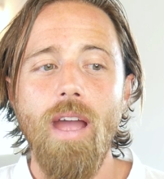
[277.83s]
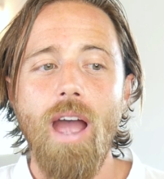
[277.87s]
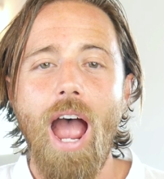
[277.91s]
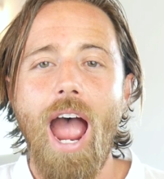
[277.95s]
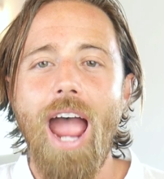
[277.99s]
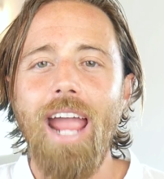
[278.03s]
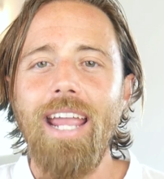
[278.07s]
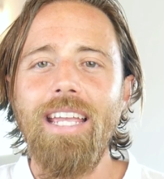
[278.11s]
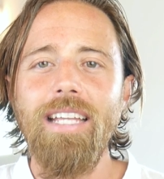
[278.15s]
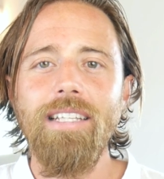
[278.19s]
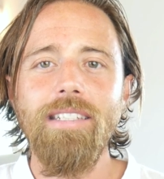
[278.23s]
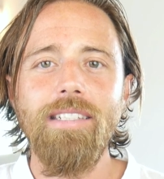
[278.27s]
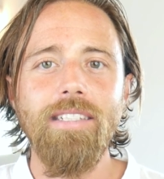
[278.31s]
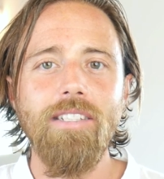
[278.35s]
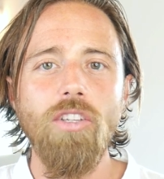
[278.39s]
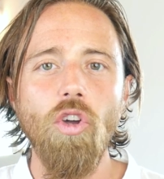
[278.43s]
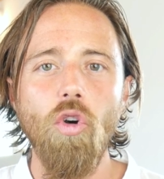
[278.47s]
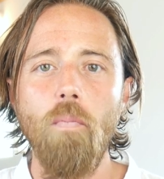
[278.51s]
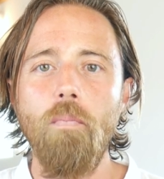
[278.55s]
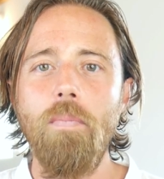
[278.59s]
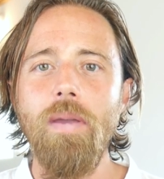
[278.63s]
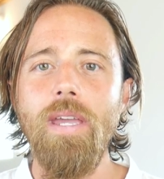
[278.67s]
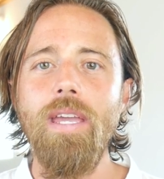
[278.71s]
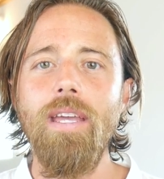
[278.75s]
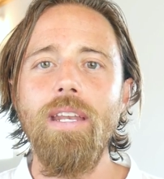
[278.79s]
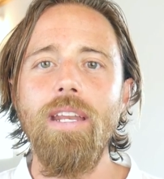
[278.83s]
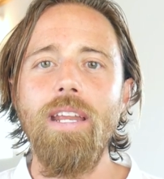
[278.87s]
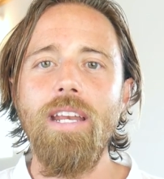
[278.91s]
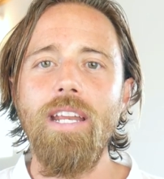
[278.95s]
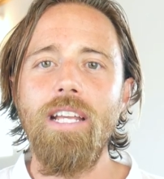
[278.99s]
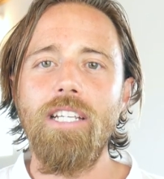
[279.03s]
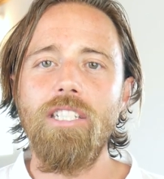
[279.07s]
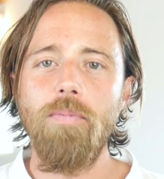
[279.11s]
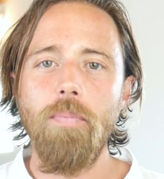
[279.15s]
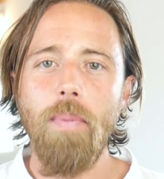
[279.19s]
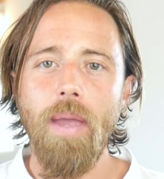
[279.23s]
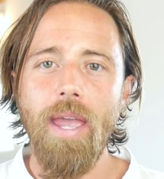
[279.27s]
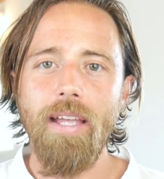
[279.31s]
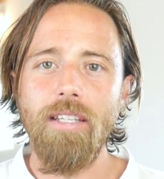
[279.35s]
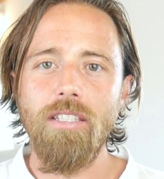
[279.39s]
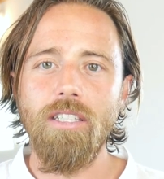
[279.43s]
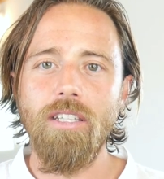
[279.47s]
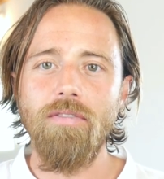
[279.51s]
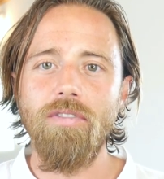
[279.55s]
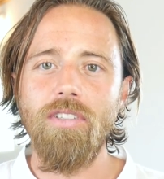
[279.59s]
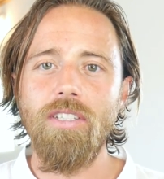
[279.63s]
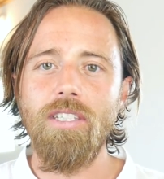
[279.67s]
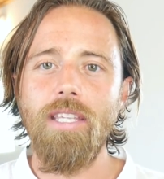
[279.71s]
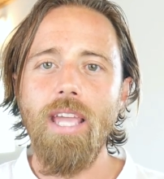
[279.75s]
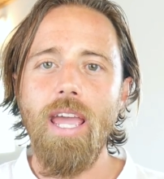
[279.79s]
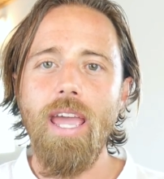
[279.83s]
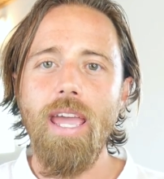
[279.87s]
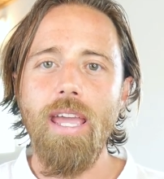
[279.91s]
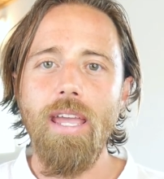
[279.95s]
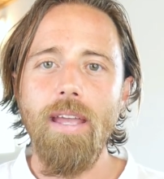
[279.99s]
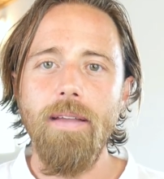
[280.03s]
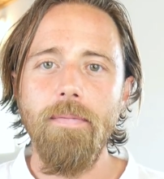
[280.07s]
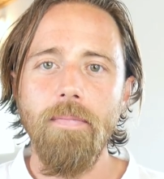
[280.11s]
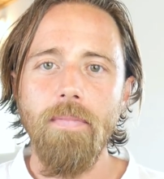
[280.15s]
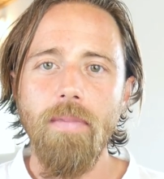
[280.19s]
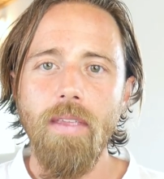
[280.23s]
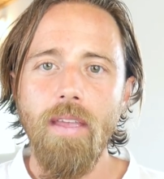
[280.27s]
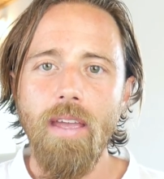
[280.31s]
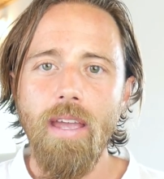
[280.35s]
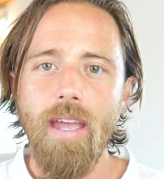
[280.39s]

I can still be in an expansive state